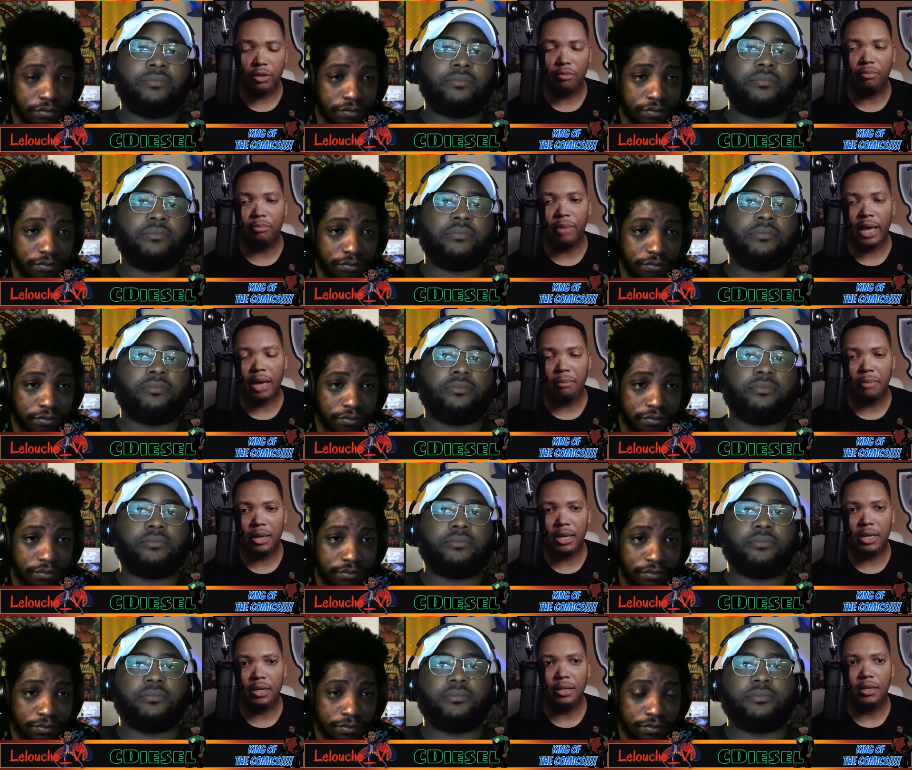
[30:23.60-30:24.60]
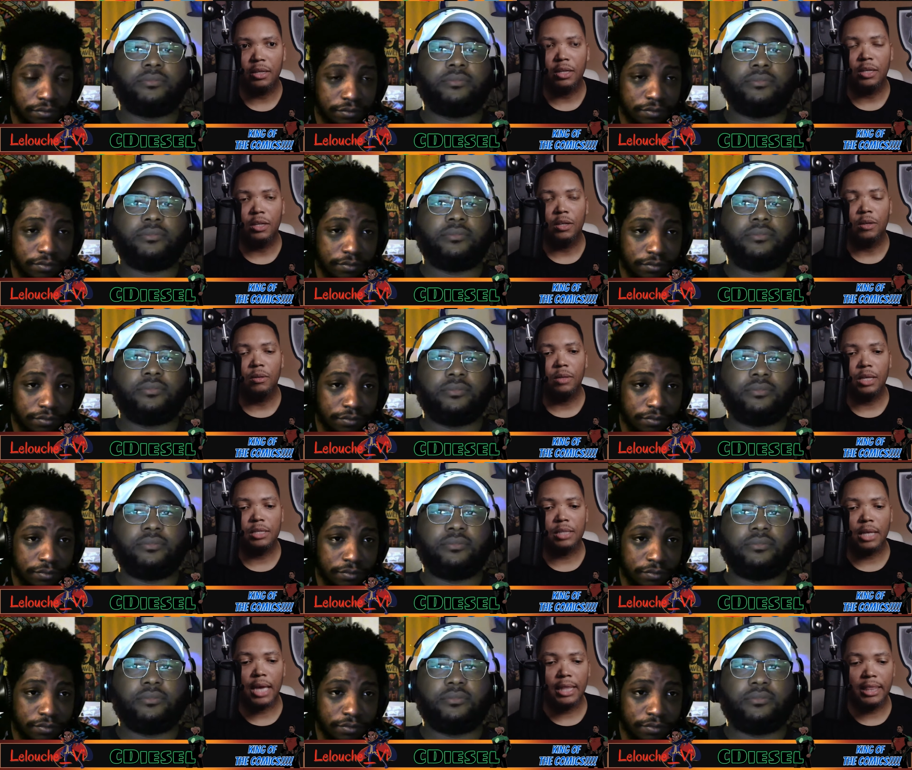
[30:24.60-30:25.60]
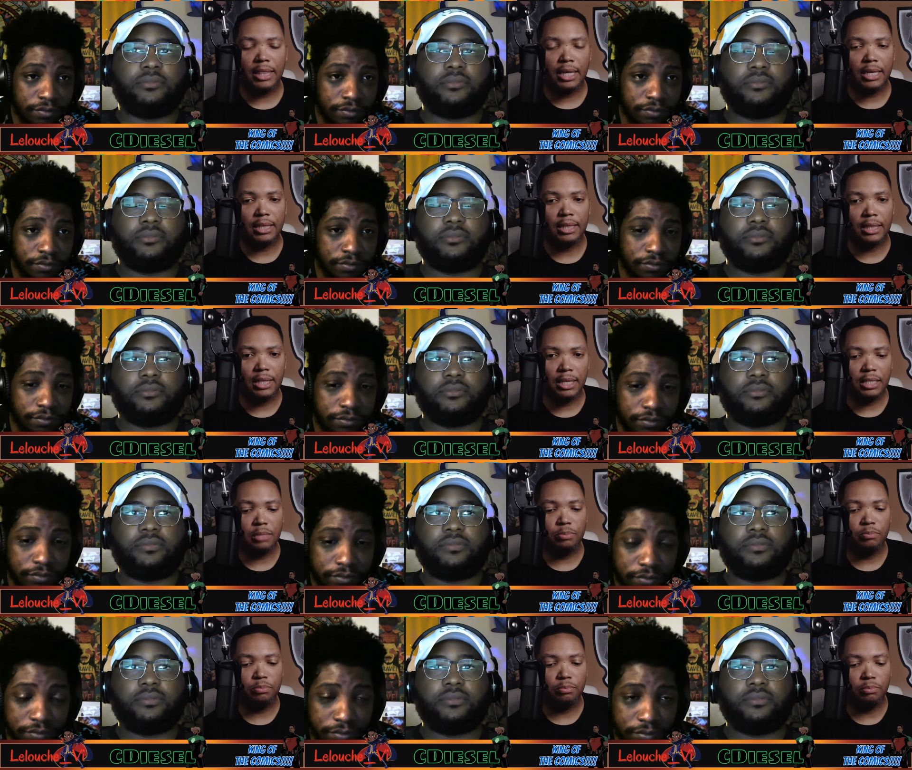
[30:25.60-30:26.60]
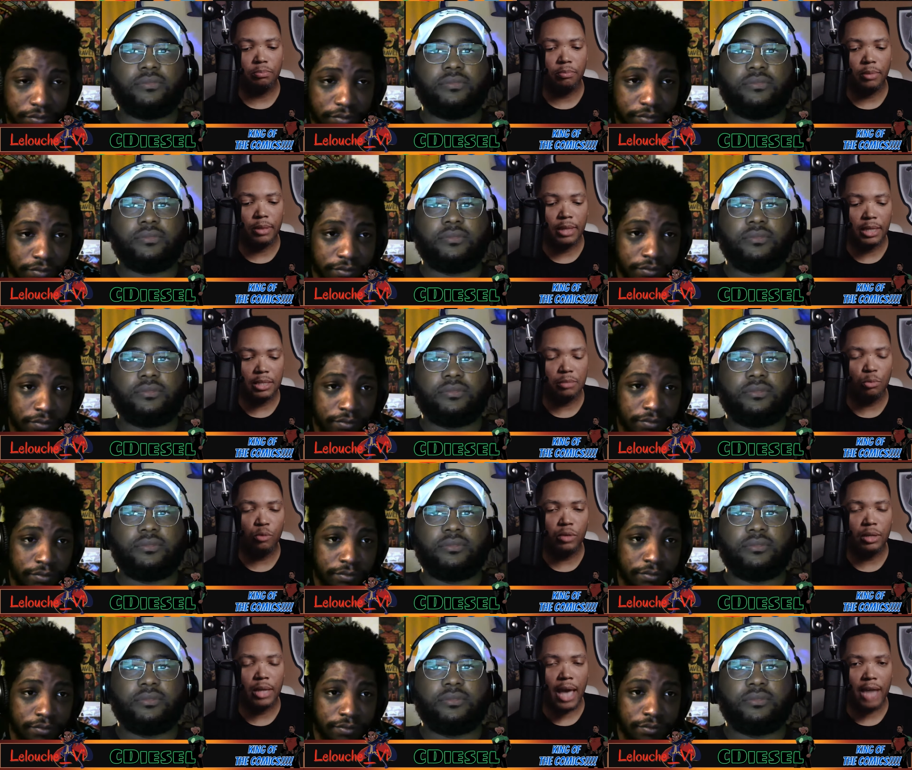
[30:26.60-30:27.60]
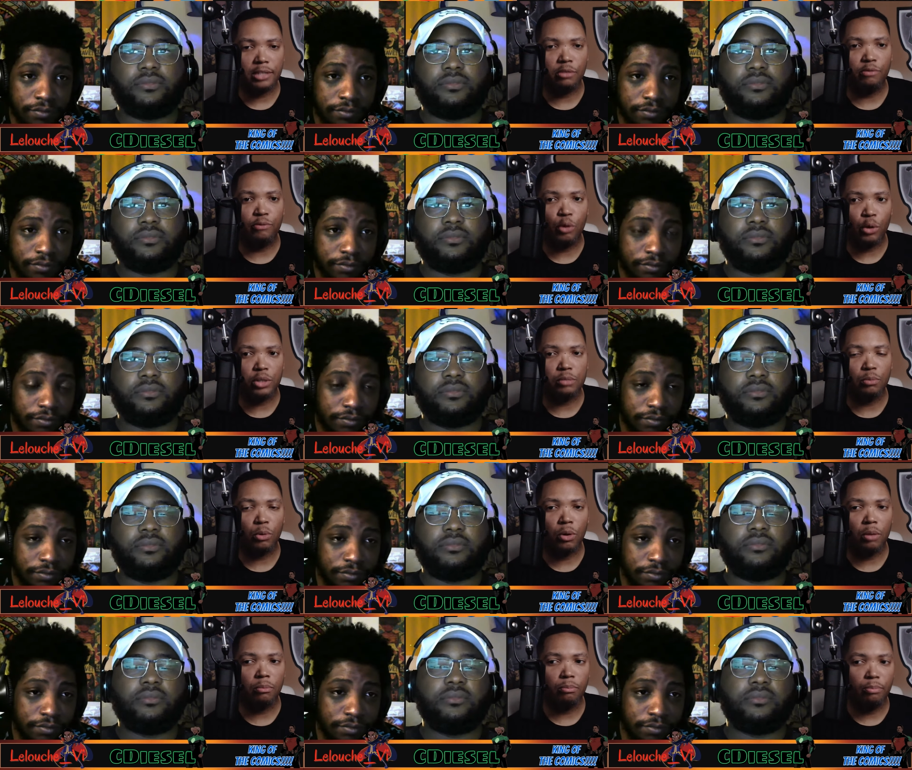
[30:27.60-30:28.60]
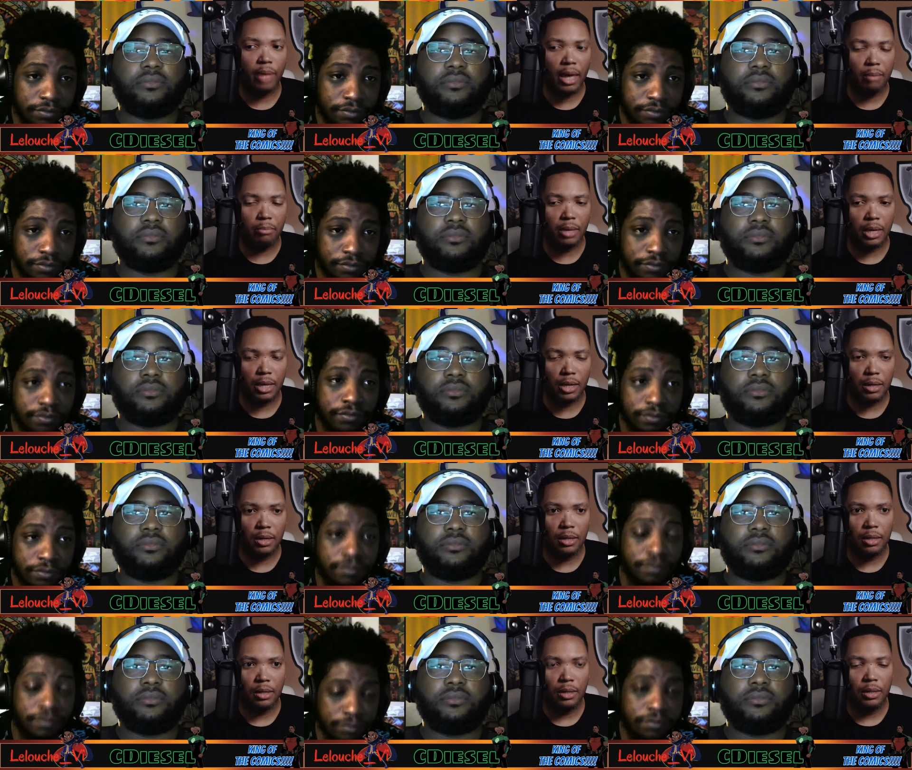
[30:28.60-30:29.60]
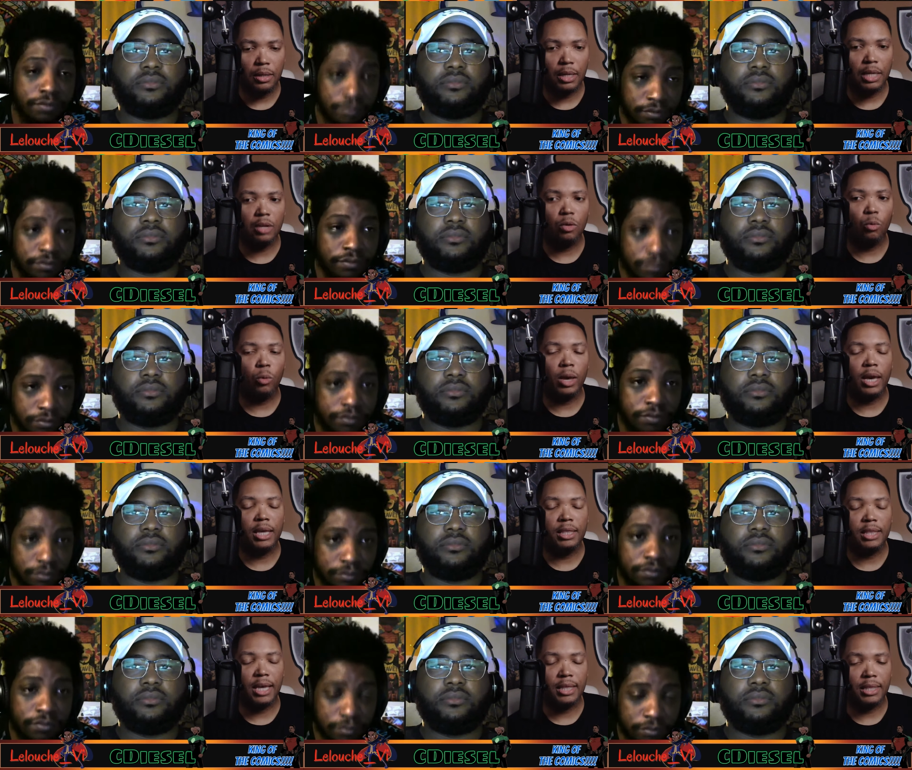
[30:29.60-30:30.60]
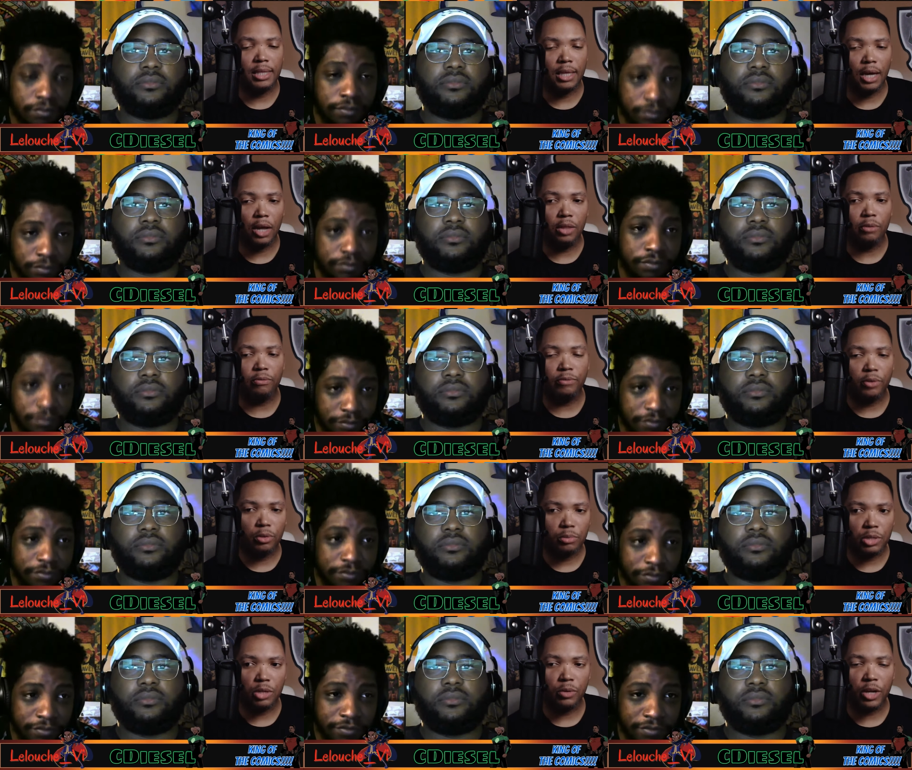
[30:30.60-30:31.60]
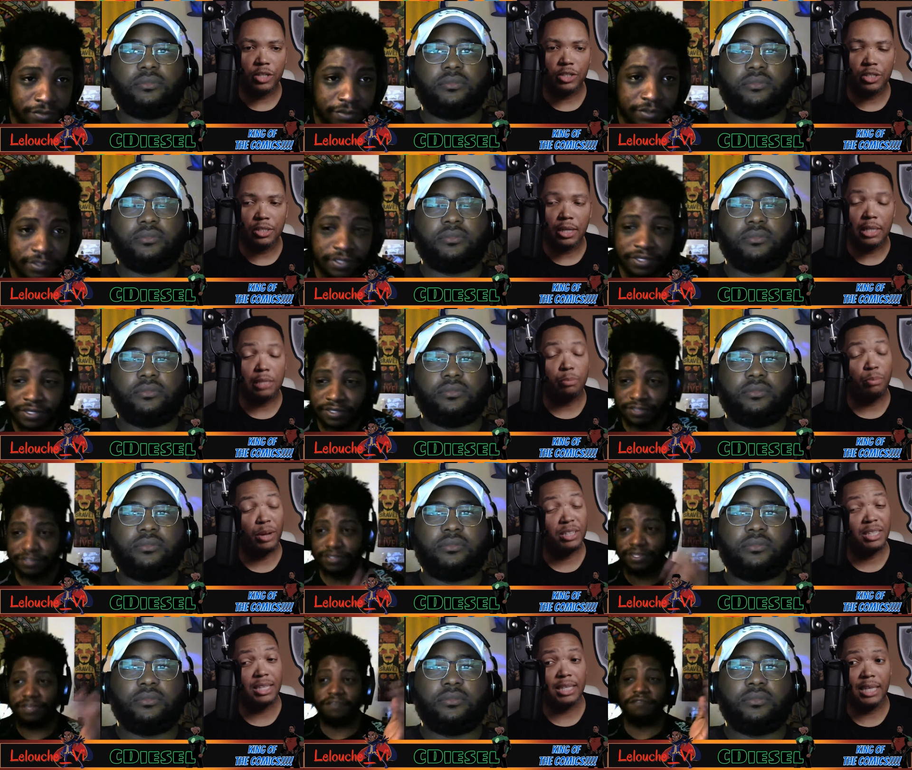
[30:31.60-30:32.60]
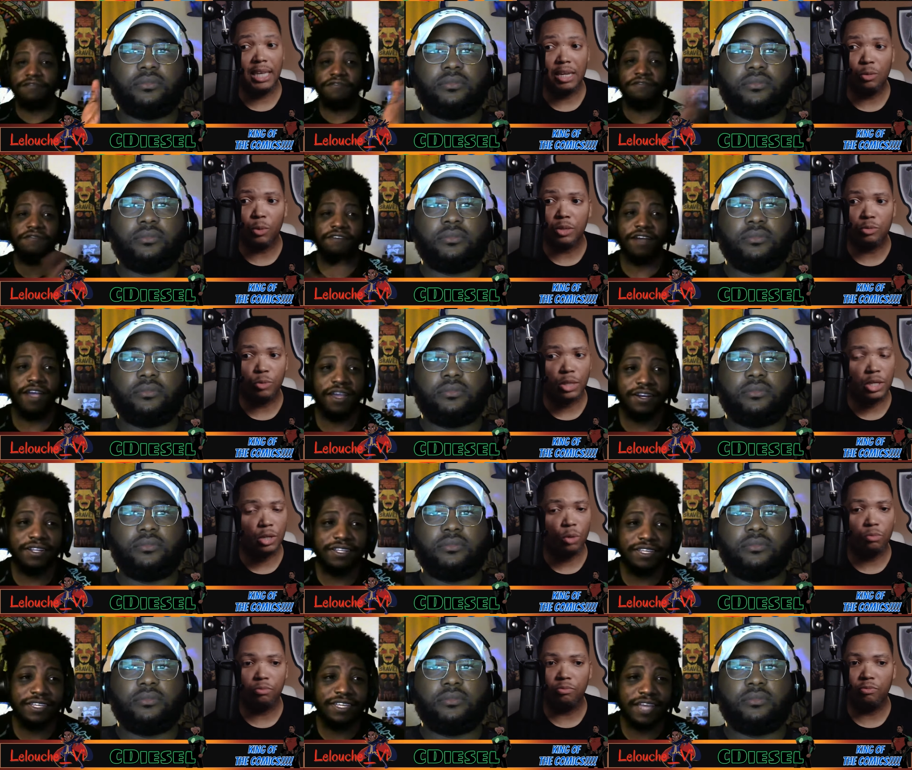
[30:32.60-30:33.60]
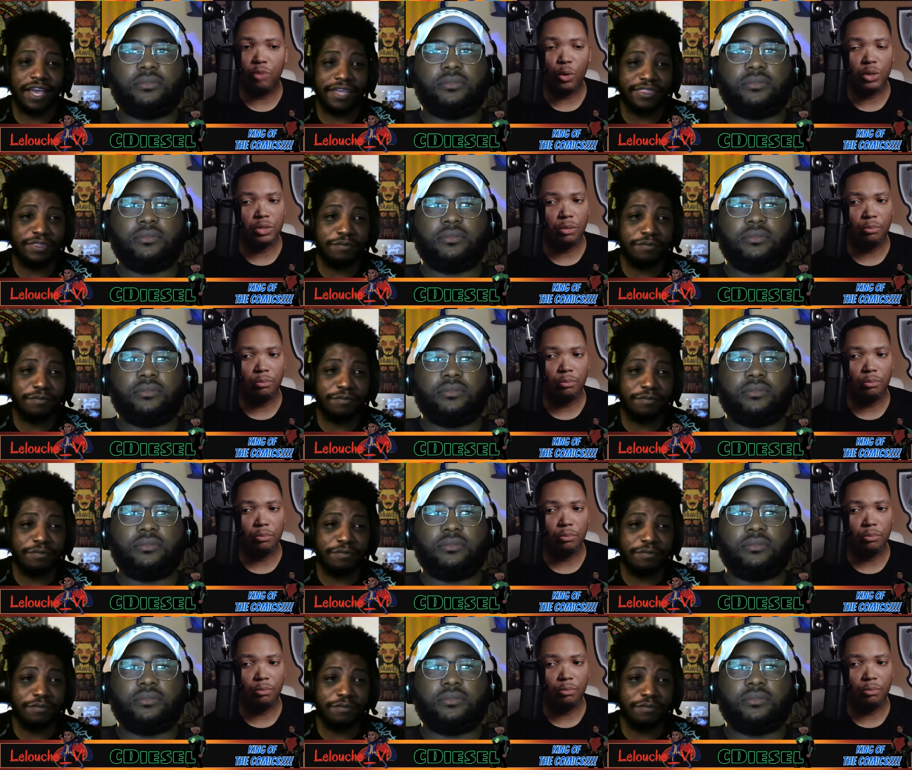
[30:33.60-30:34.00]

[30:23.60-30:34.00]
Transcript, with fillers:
Speaker 1: of Batman, because I think this this movie actually focused more on Batman in a way that the other films iterations, especially the Keaton ones, really got the